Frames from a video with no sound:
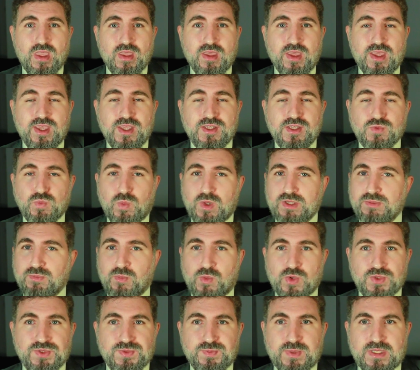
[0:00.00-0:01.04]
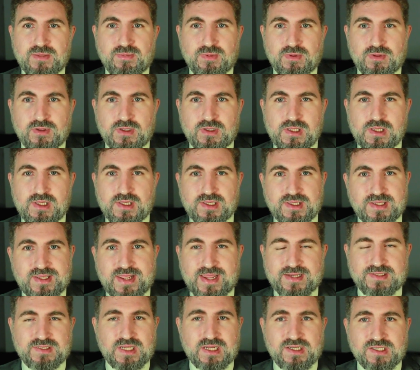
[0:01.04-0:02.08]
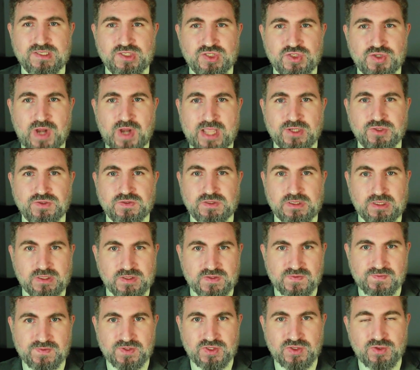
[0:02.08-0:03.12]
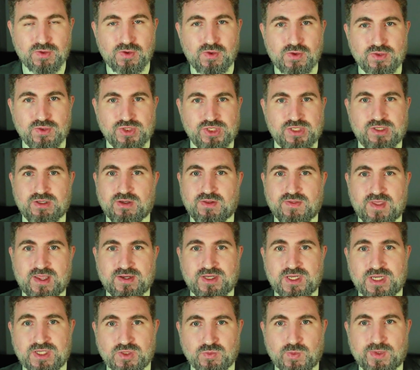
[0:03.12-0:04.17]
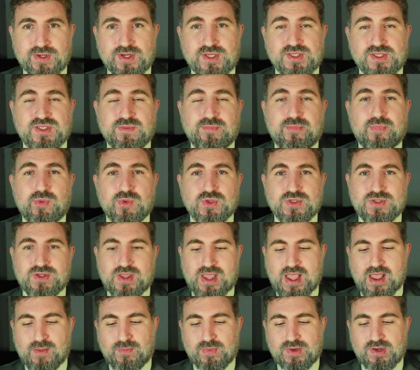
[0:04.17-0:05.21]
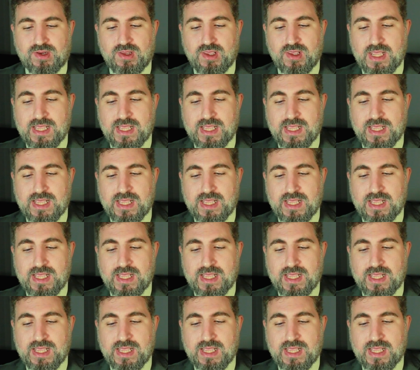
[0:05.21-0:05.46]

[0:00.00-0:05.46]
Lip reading: is what most people get, and it's natural, it's physiological. That is what is supposed to happen.